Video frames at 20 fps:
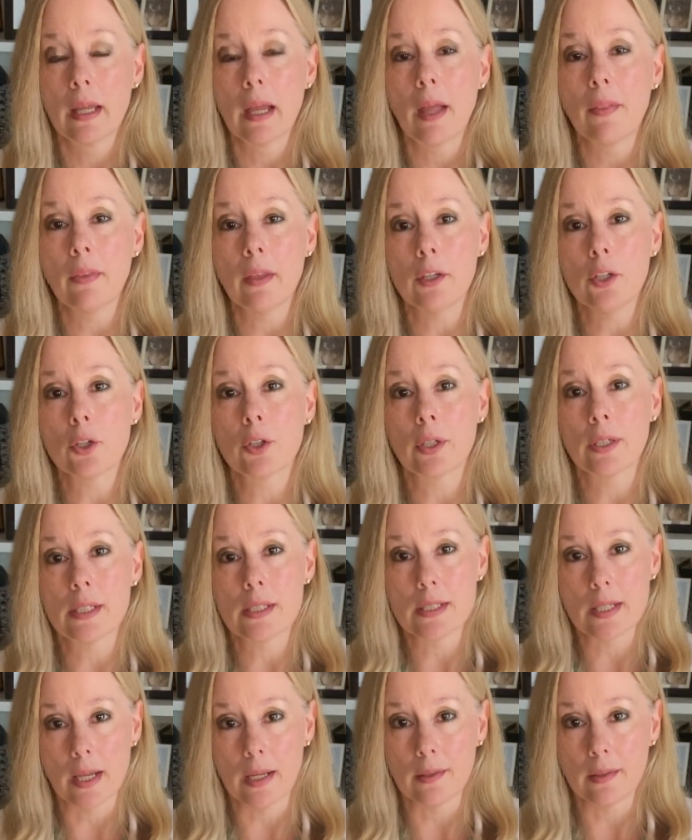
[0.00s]
And then you're going to
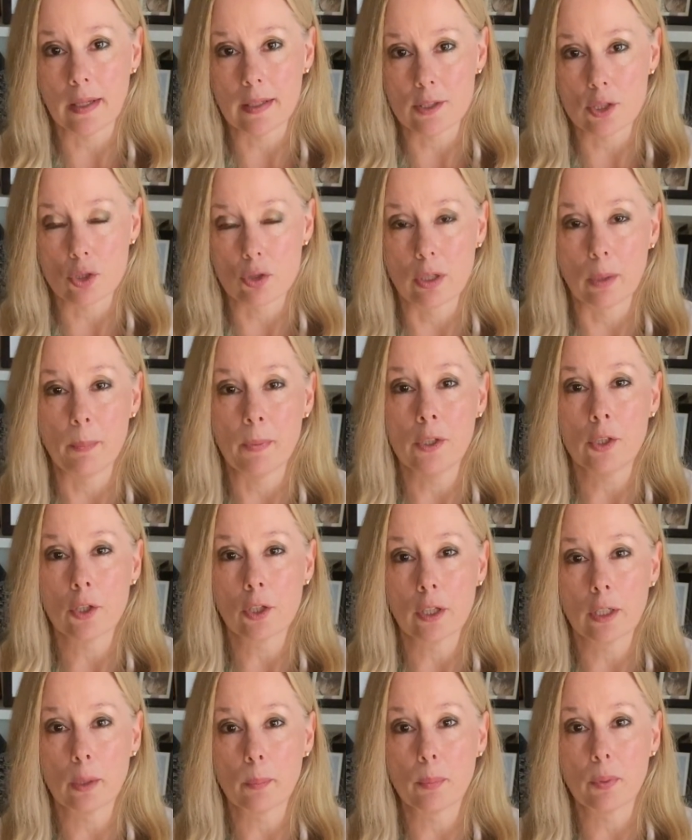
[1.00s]
take that strip and you're
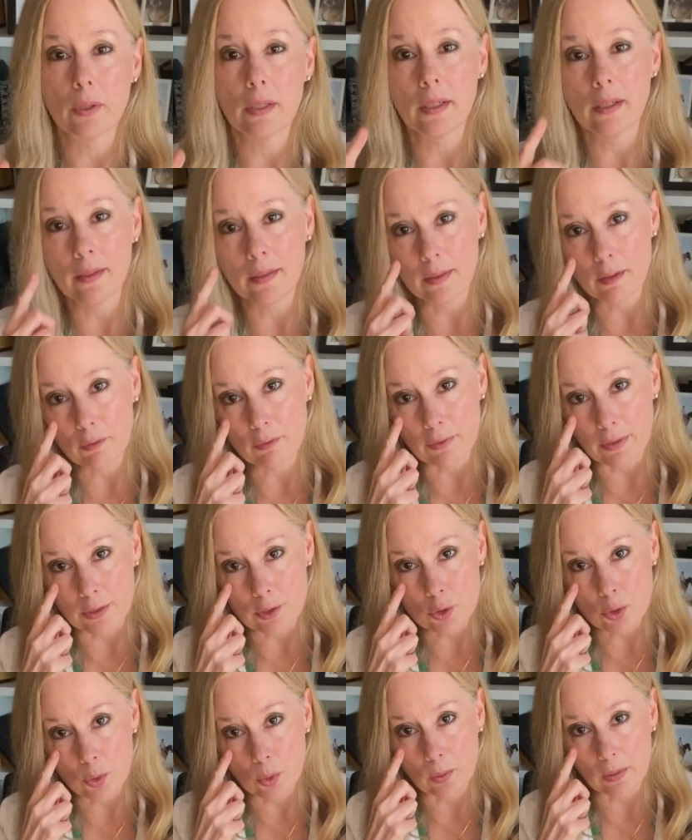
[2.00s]
going to put it in the
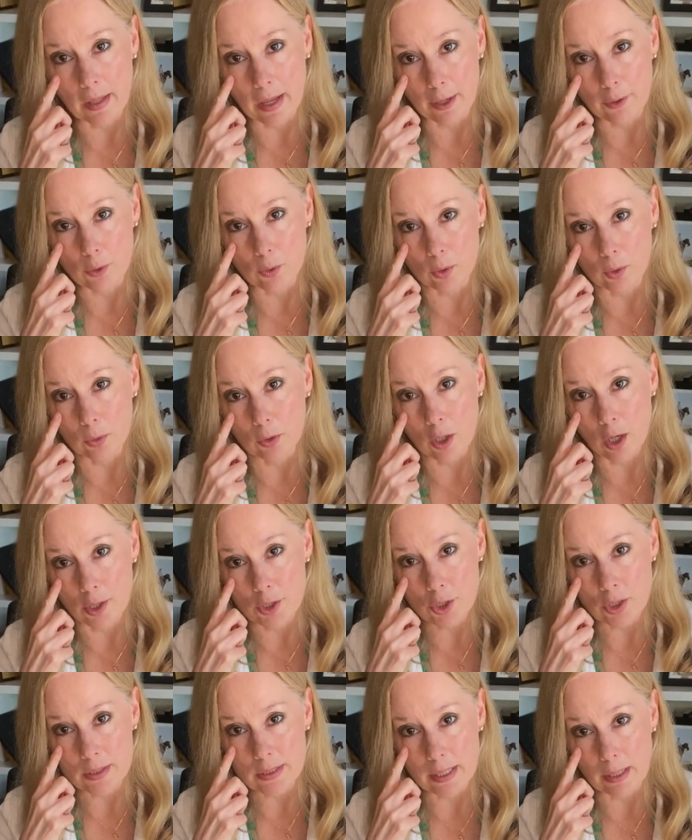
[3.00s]
ventrolateral
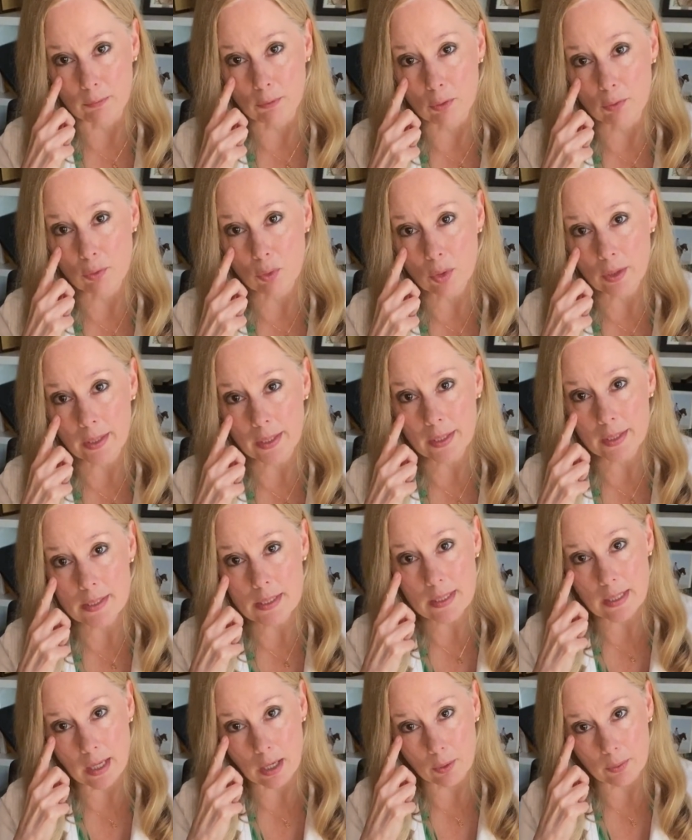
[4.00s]
conjunctival
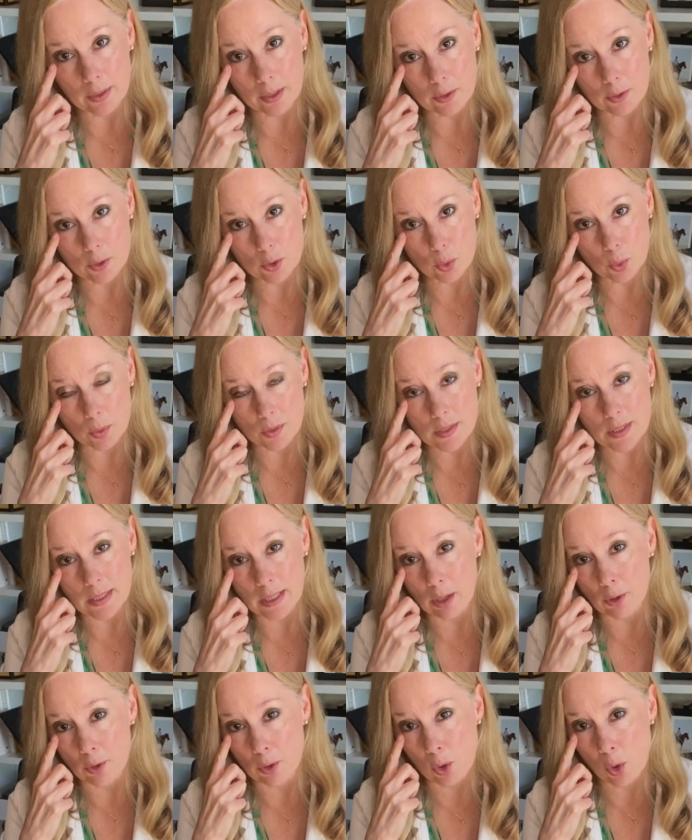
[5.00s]
fornix out here towards the
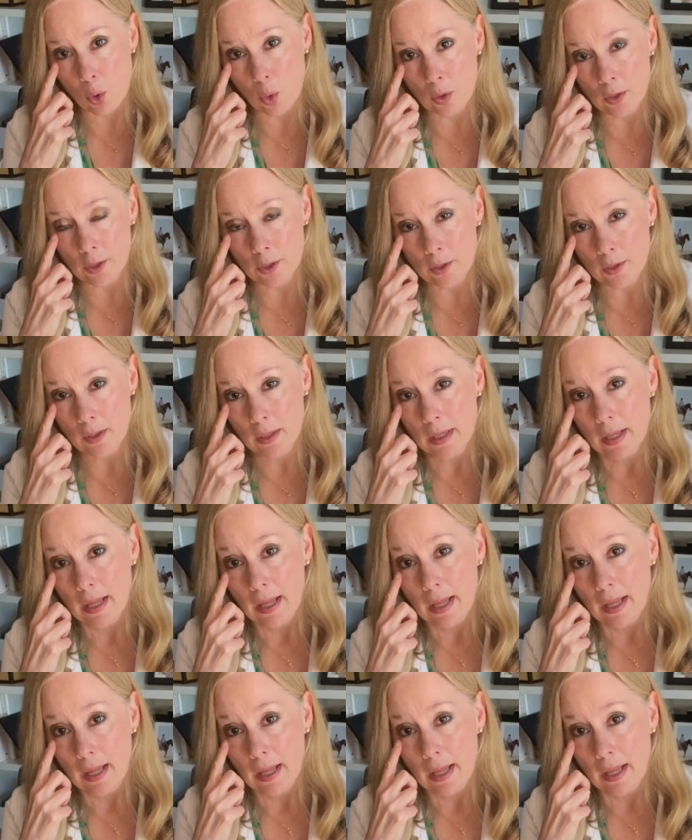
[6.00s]
outer corner,